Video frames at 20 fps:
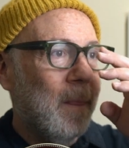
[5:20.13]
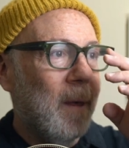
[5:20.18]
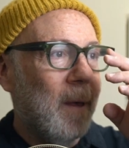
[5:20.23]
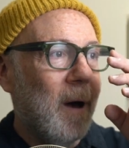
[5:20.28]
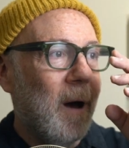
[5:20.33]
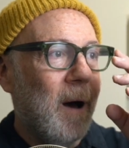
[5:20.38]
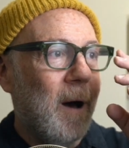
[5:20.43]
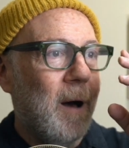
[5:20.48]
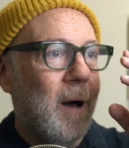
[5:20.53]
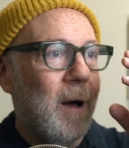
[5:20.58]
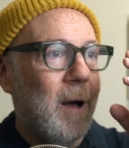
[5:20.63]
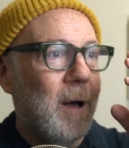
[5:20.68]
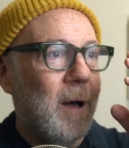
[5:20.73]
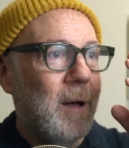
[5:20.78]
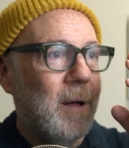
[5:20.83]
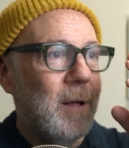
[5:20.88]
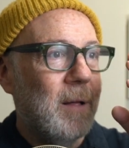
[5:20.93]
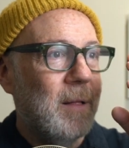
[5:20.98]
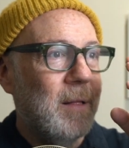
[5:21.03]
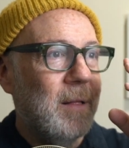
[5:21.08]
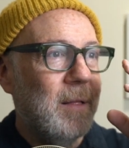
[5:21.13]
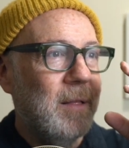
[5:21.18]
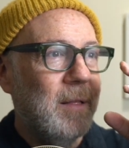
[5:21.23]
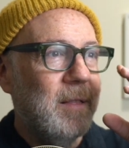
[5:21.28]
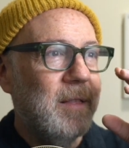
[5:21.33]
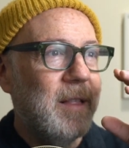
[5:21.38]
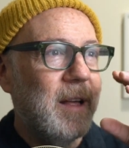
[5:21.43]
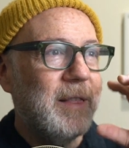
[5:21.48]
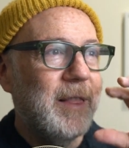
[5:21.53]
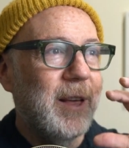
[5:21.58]
that
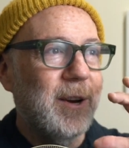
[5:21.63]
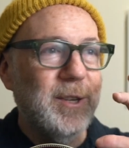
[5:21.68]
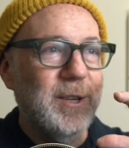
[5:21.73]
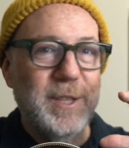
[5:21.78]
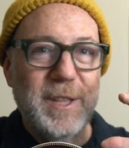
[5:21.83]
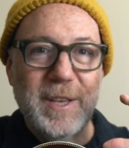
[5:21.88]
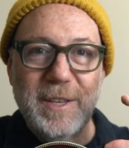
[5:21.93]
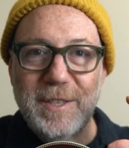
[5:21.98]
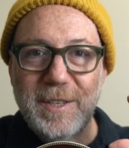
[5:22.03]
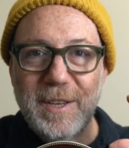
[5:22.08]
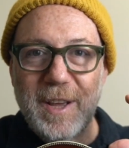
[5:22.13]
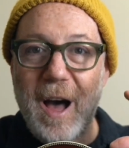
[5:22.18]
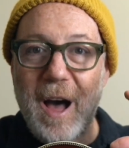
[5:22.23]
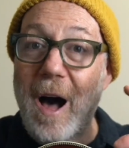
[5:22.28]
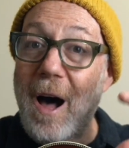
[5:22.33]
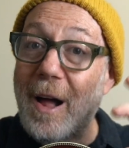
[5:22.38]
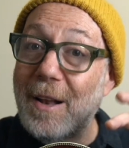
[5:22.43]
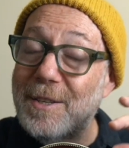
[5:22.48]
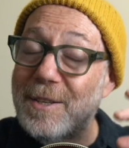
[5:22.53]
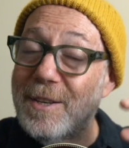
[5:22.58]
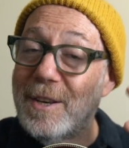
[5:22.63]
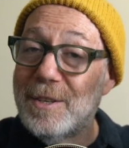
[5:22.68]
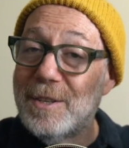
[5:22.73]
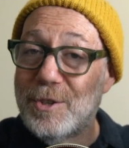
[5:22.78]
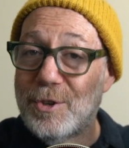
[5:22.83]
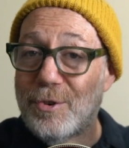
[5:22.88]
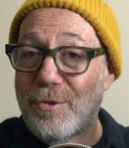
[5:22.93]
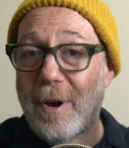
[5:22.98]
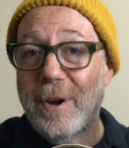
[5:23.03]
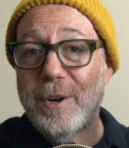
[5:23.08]
there's this constant
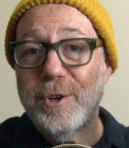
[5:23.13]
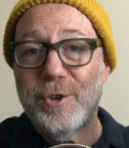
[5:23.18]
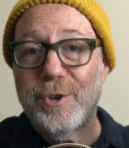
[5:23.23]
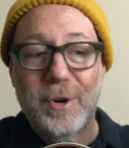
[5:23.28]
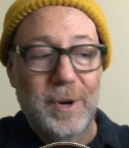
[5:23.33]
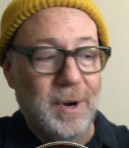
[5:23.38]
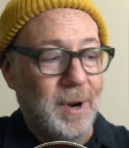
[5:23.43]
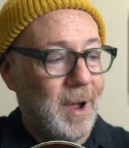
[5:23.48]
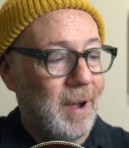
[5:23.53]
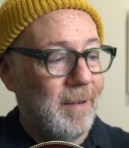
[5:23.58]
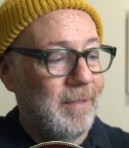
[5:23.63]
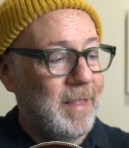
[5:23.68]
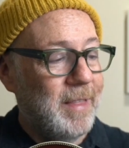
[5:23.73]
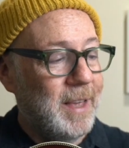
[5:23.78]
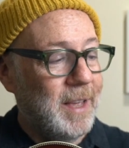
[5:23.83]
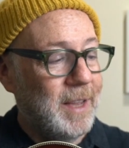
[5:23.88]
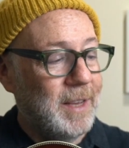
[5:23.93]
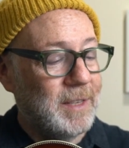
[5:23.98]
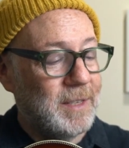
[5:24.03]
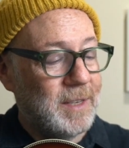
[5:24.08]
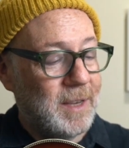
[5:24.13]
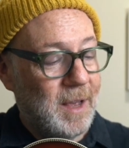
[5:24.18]
structure of these